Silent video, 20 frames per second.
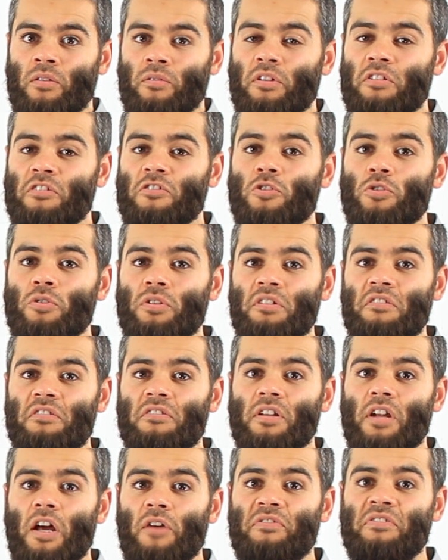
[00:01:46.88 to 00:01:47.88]
The students
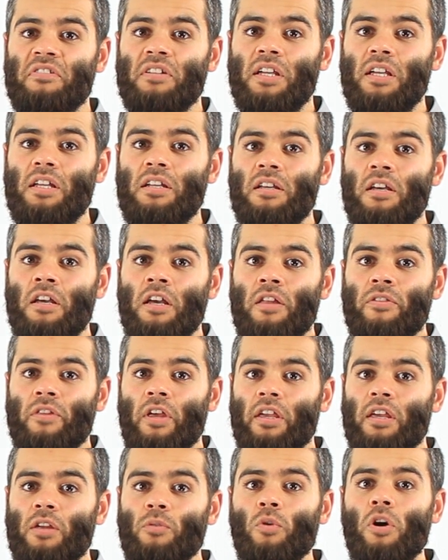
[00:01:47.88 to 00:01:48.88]
that I've seen,
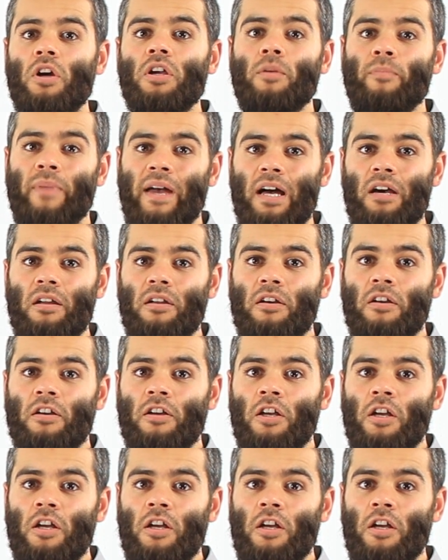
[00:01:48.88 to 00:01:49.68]
they can work them out,